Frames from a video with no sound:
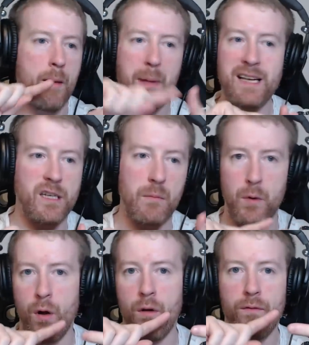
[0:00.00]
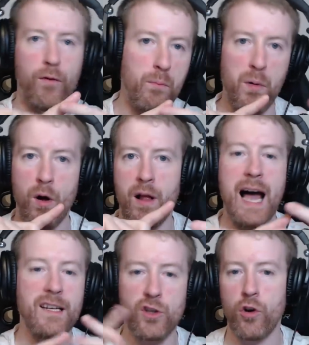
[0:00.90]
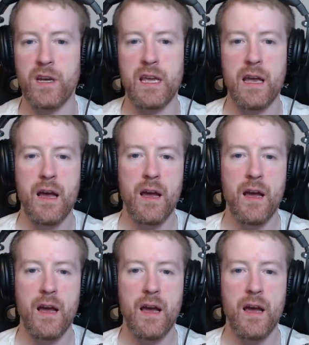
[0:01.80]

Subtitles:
basketball, football, ice hockey.